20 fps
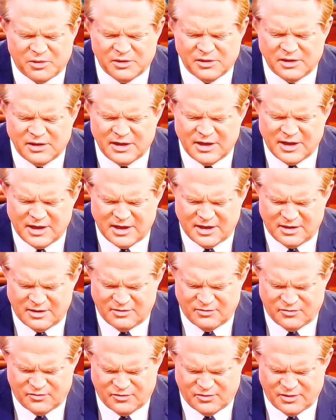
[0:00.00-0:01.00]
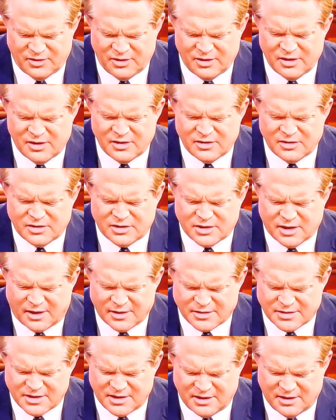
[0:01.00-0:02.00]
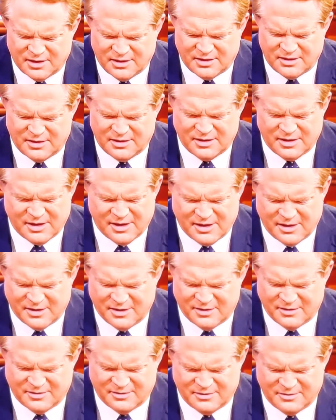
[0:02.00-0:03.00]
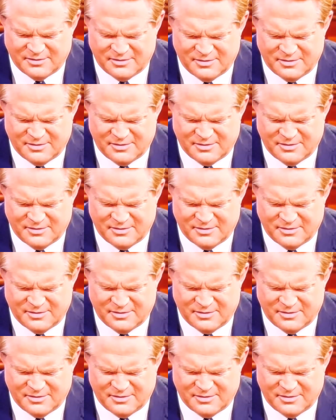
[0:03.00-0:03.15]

believe, touching it now.